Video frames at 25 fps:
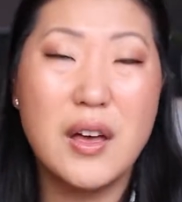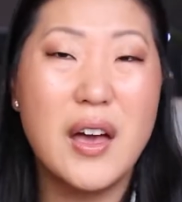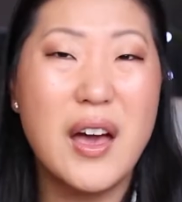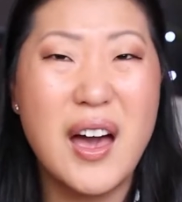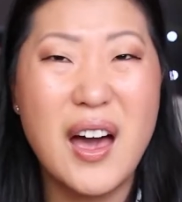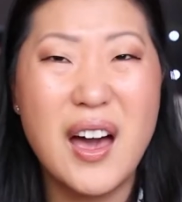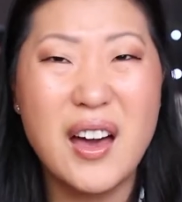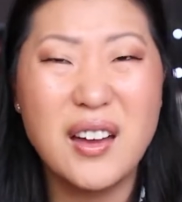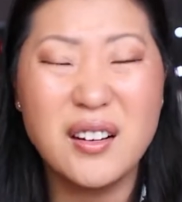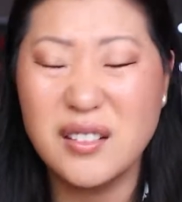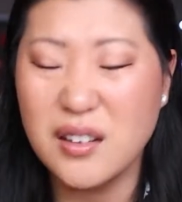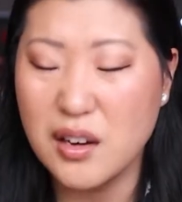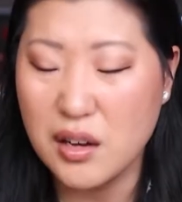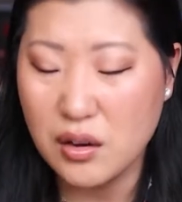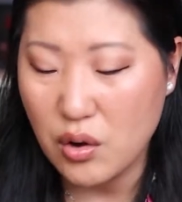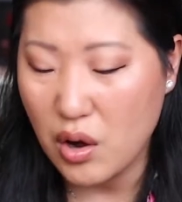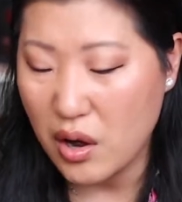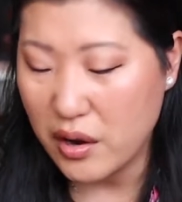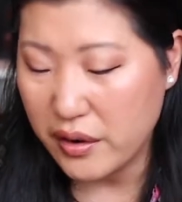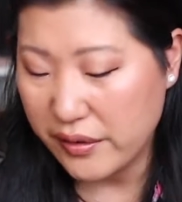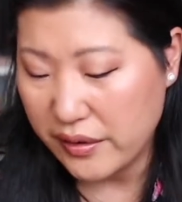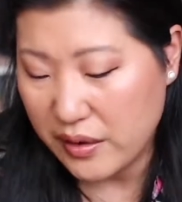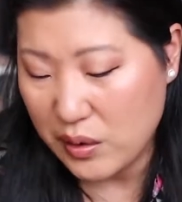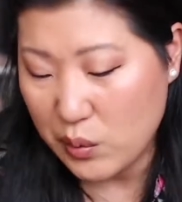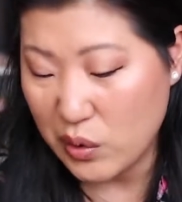I don't know
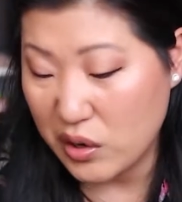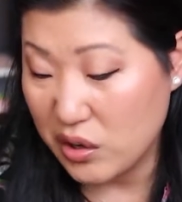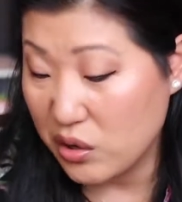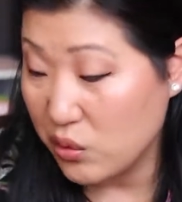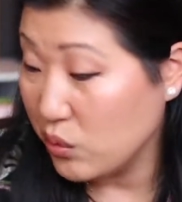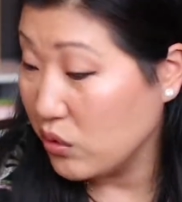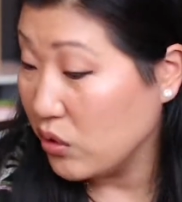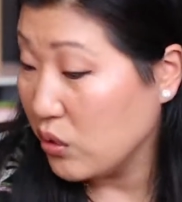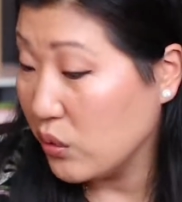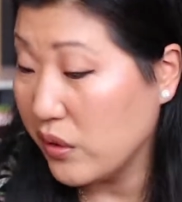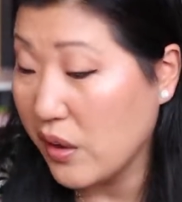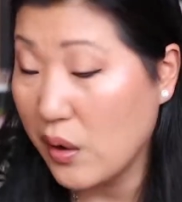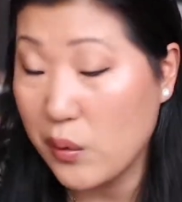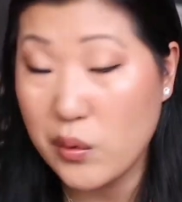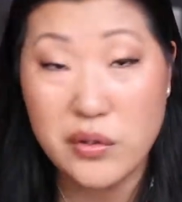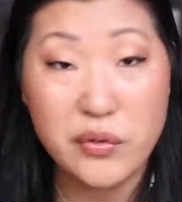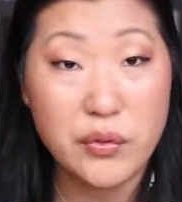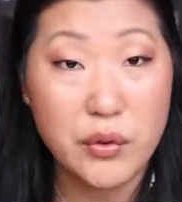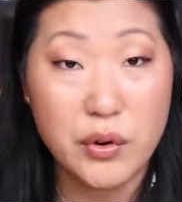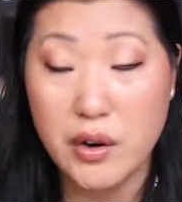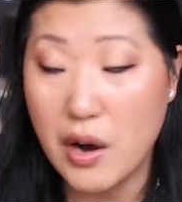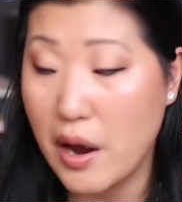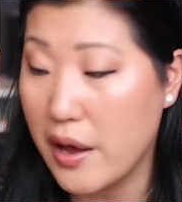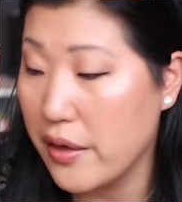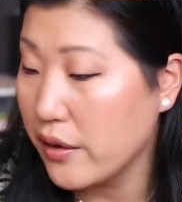honestly what you would use that one
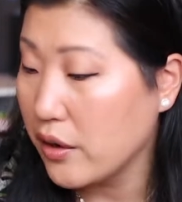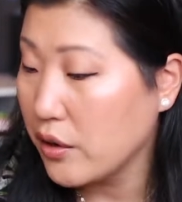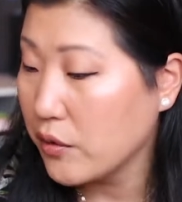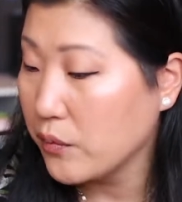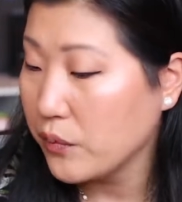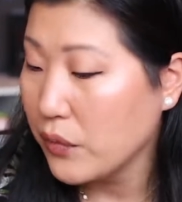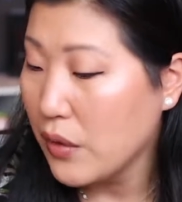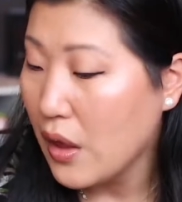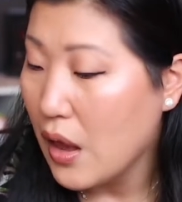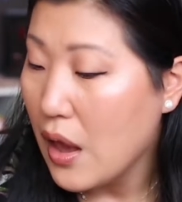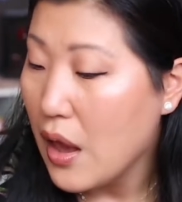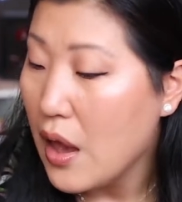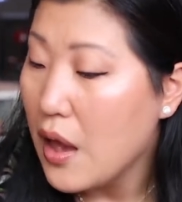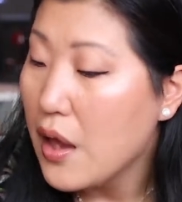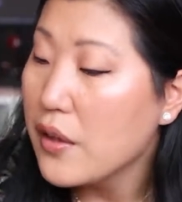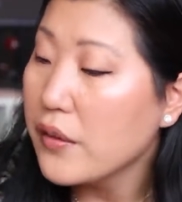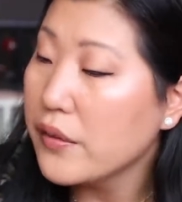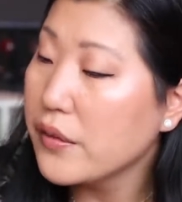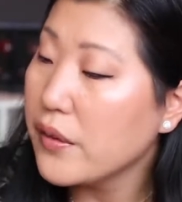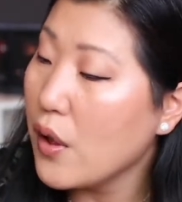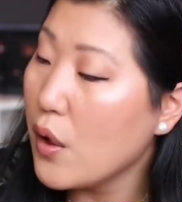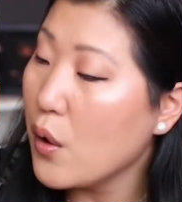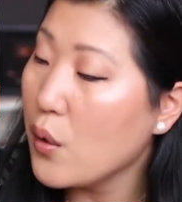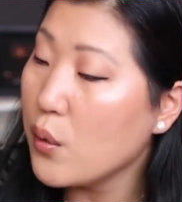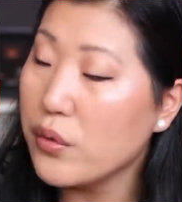for either.
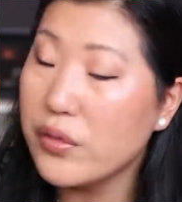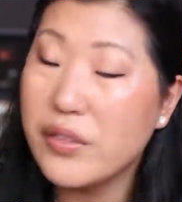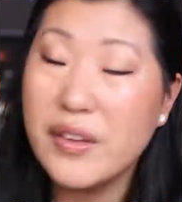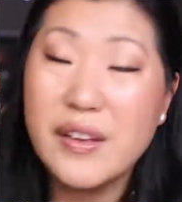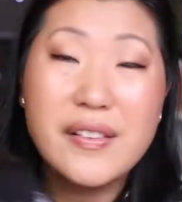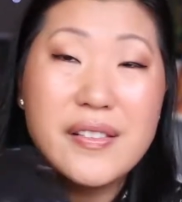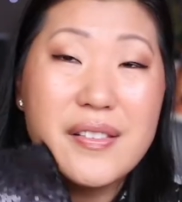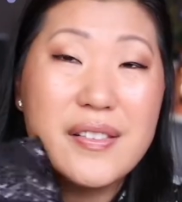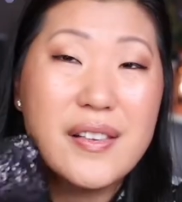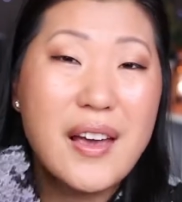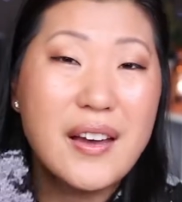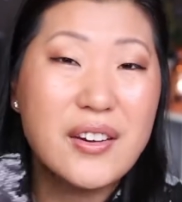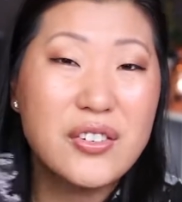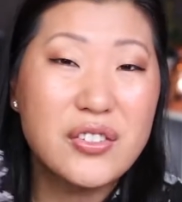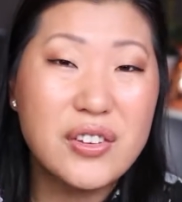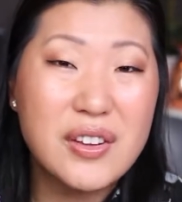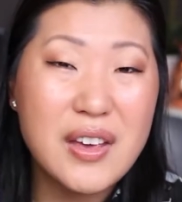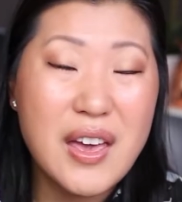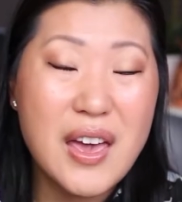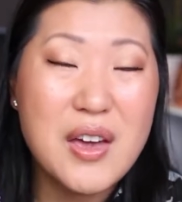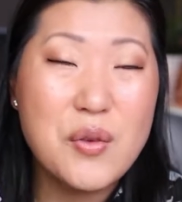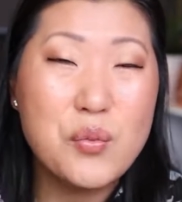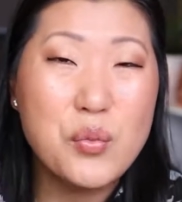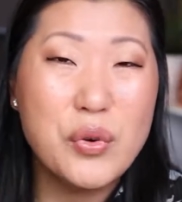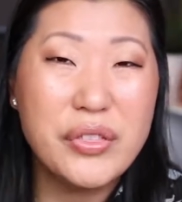So this actually
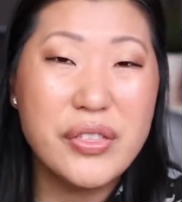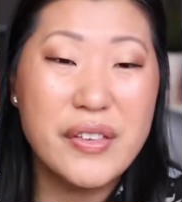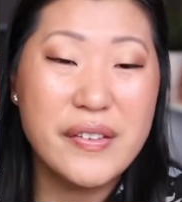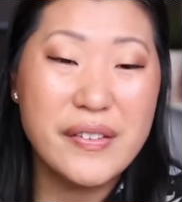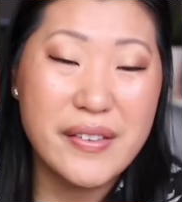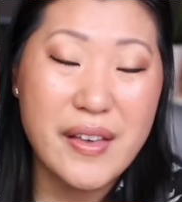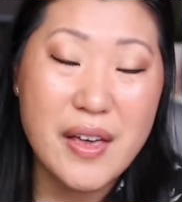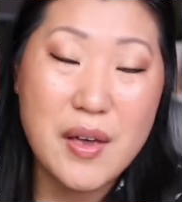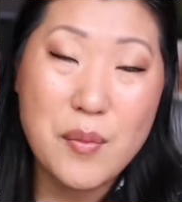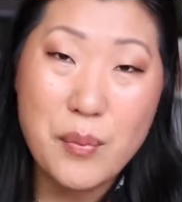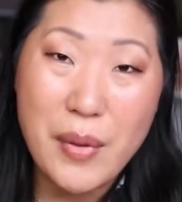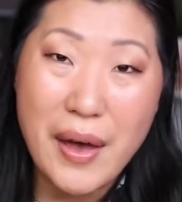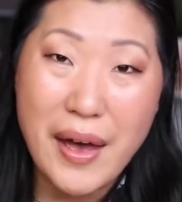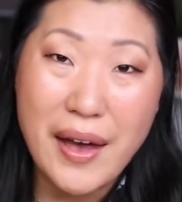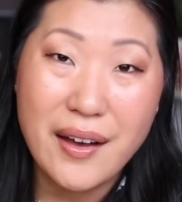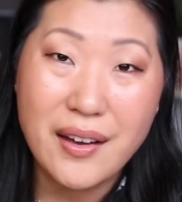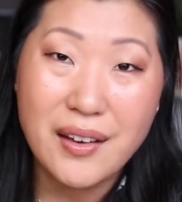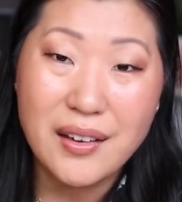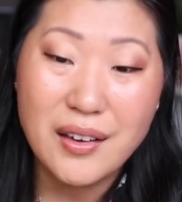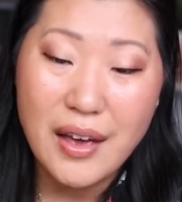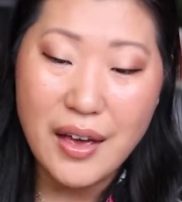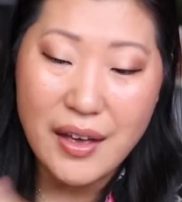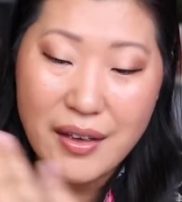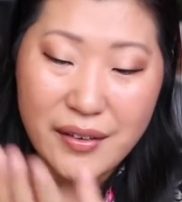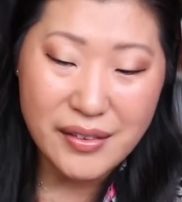came with the same
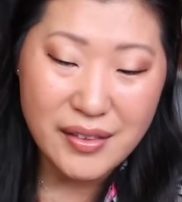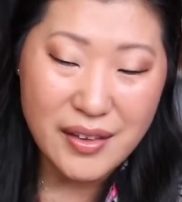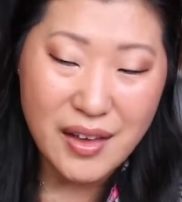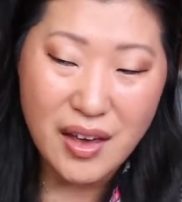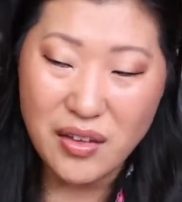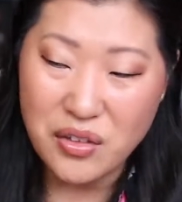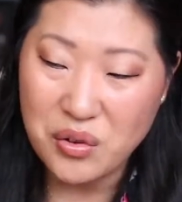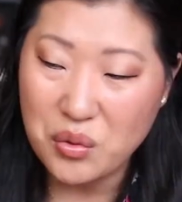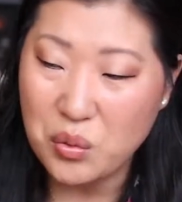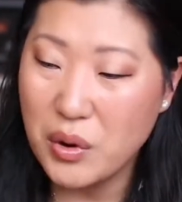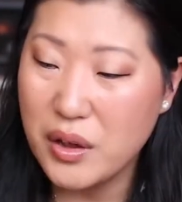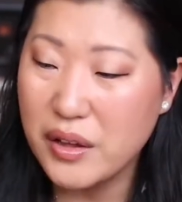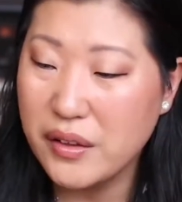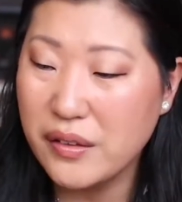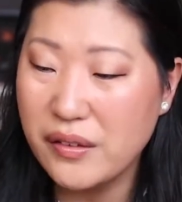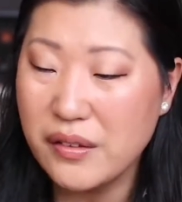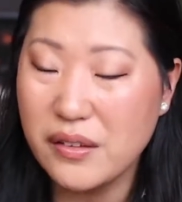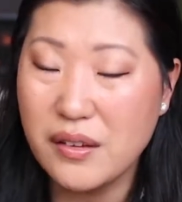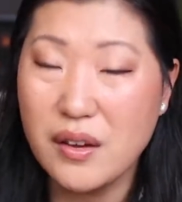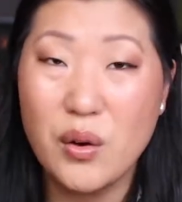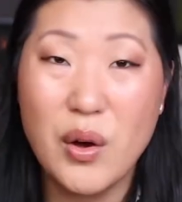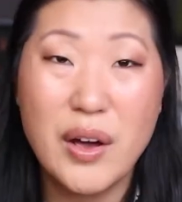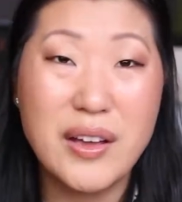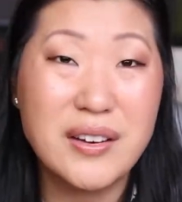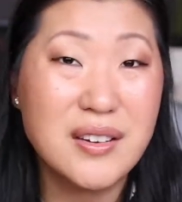bag as the other one,
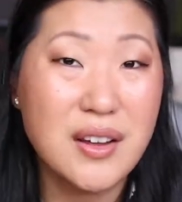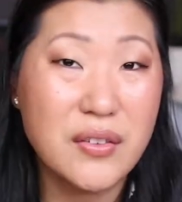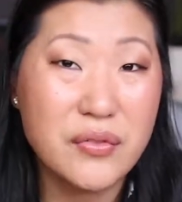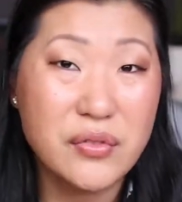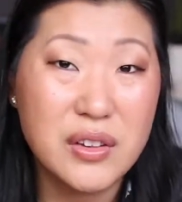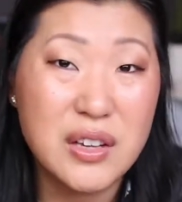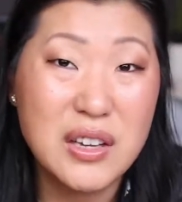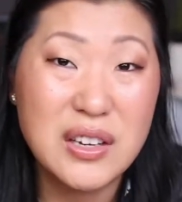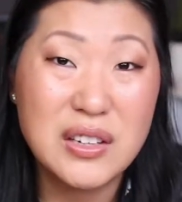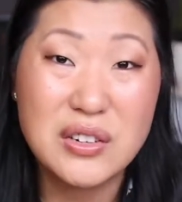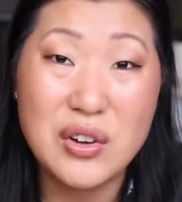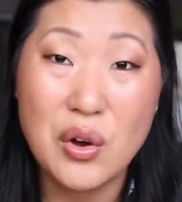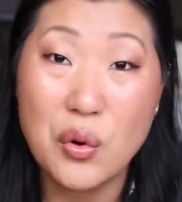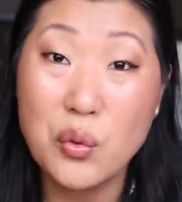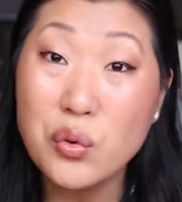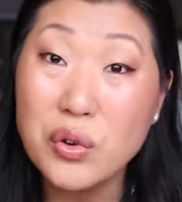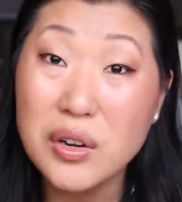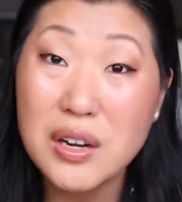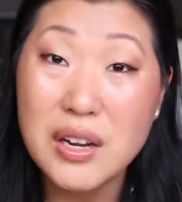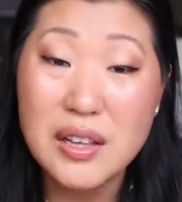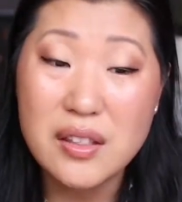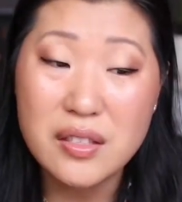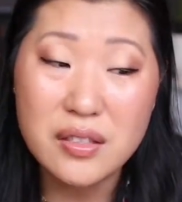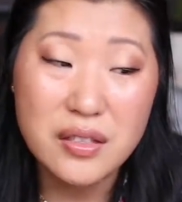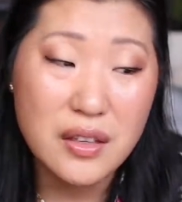so I definitely don't
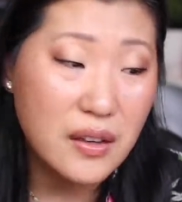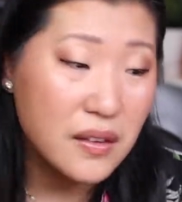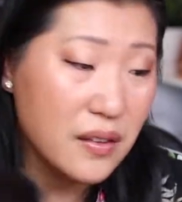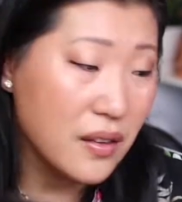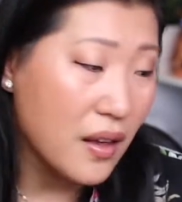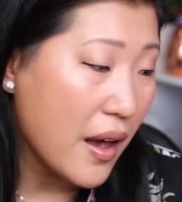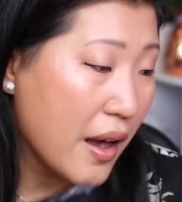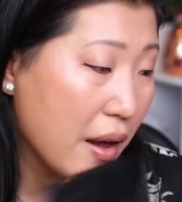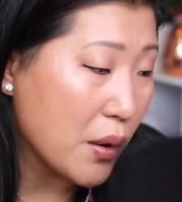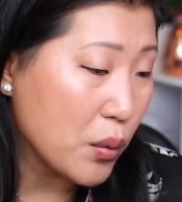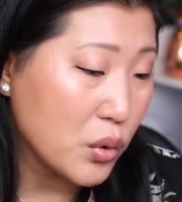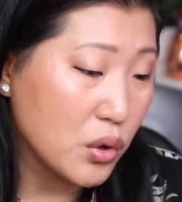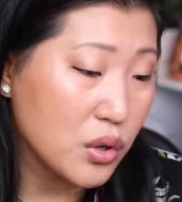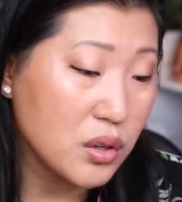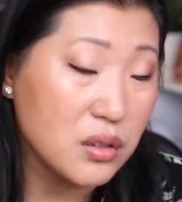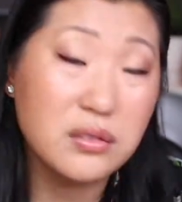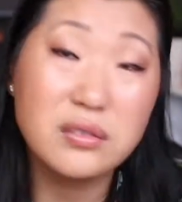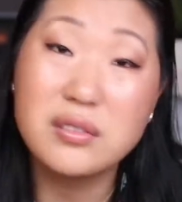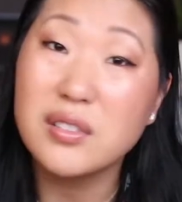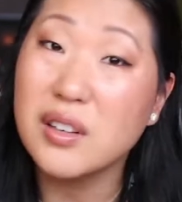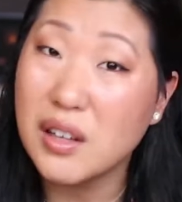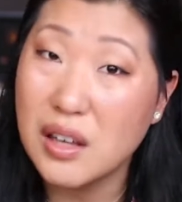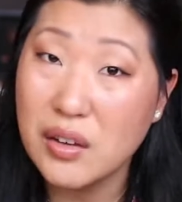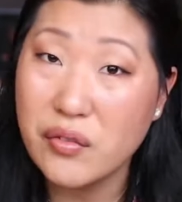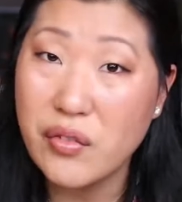need this. I will
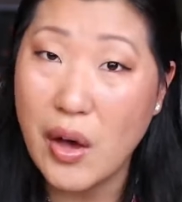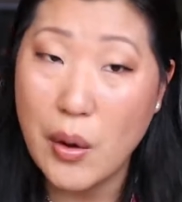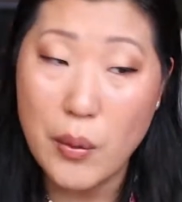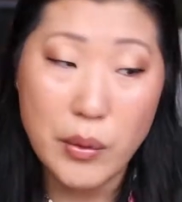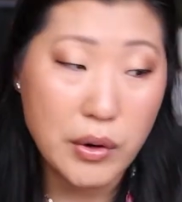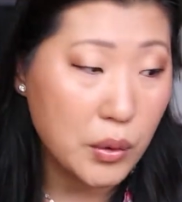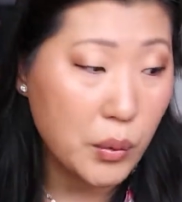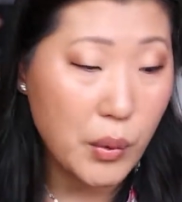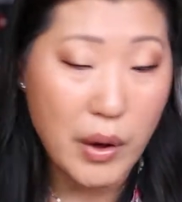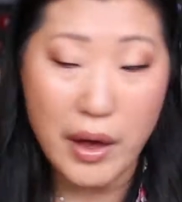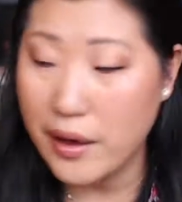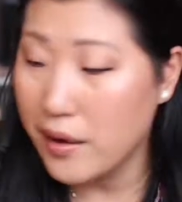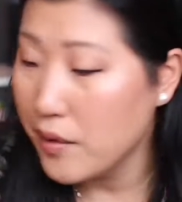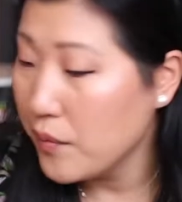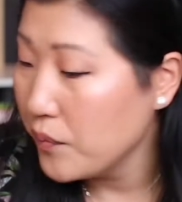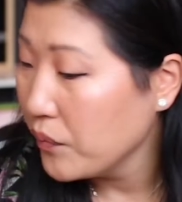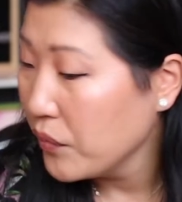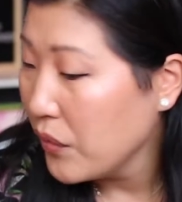give that one away.